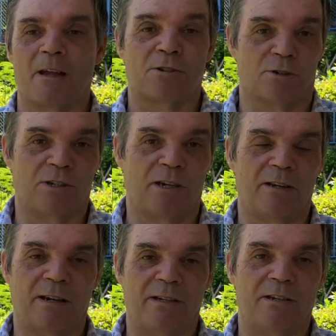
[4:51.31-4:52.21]
So she
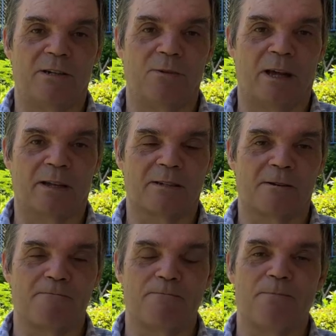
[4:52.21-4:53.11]
agreed to do that,
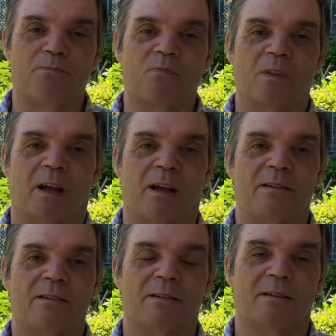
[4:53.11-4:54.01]

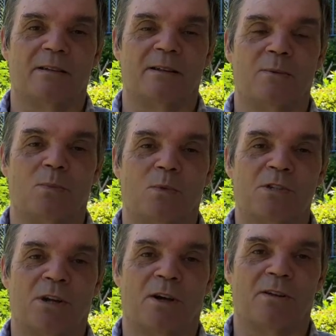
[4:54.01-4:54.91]
and
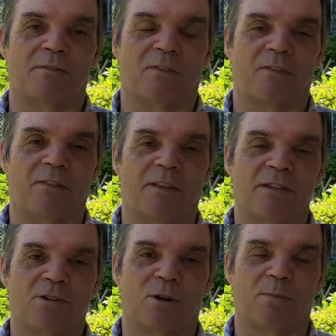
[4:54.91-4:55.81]
sort of
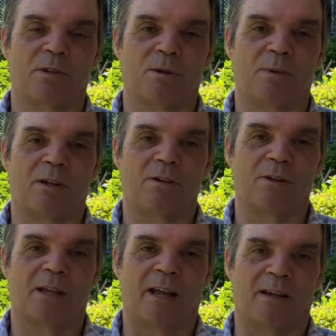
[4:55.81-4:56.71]
this opened up
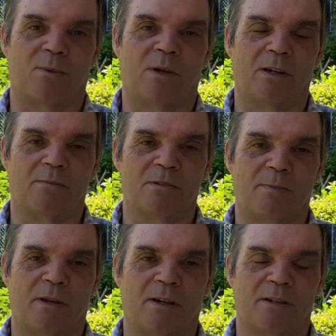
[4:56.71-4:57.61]
another can of worms,
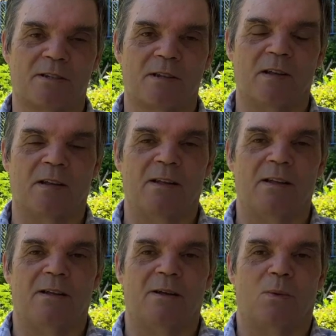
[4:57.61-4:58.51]
because
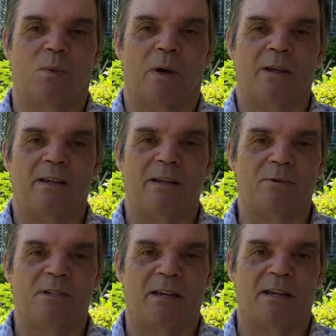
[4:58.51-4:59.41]
when he
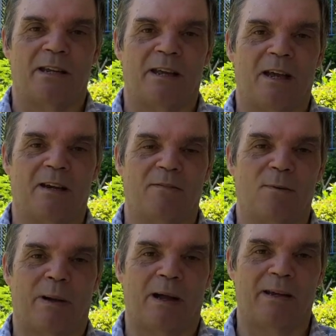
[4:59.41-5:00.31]
was taking care of her
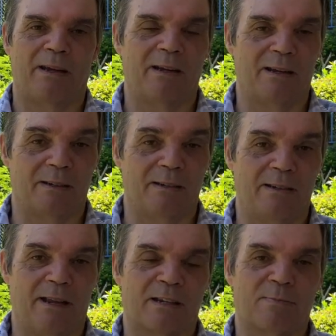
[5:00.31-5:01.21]
back in England,
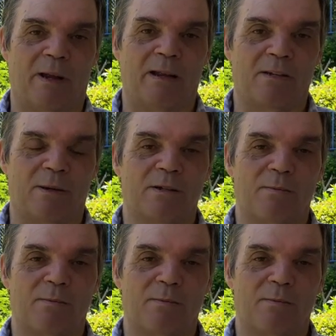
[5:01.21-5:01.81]
he explained to her it's